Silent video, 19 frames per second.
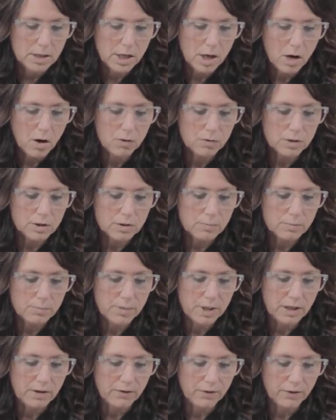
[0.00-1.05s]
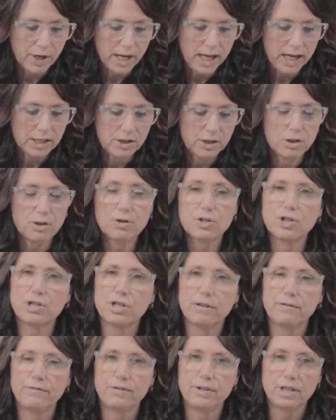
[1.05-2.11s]
don't be afraid to
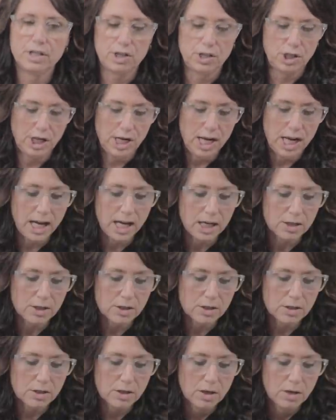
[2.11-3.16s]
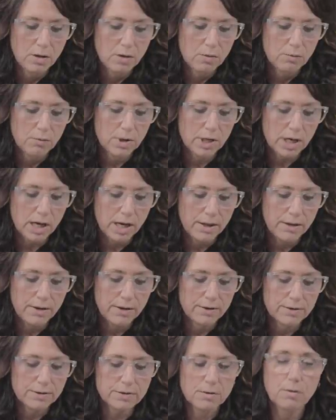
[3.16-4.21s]
shift and change when
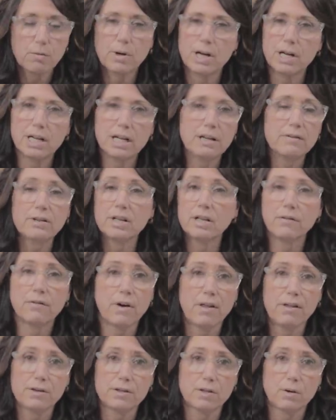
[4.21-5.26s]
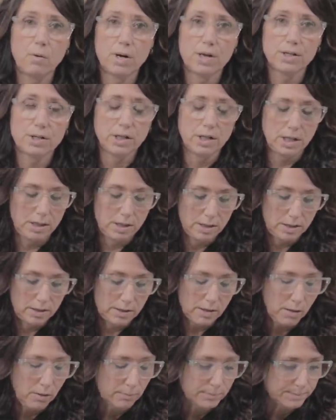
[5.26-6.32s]
others, even if others question it.
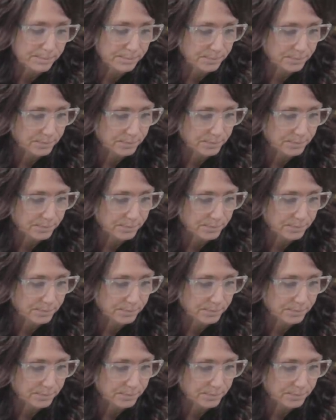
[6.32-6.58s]
So